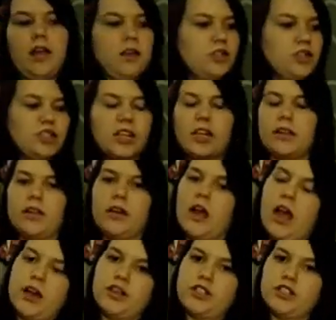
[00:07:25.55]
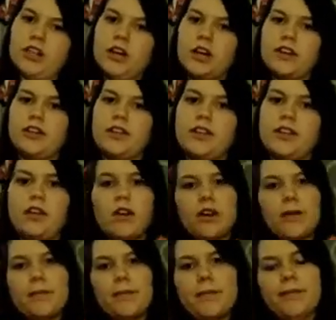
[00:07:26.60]
and just like a little undershirt underneath it
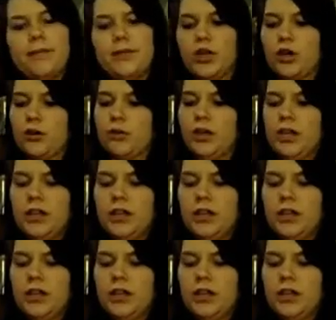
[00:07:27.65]
or, you know,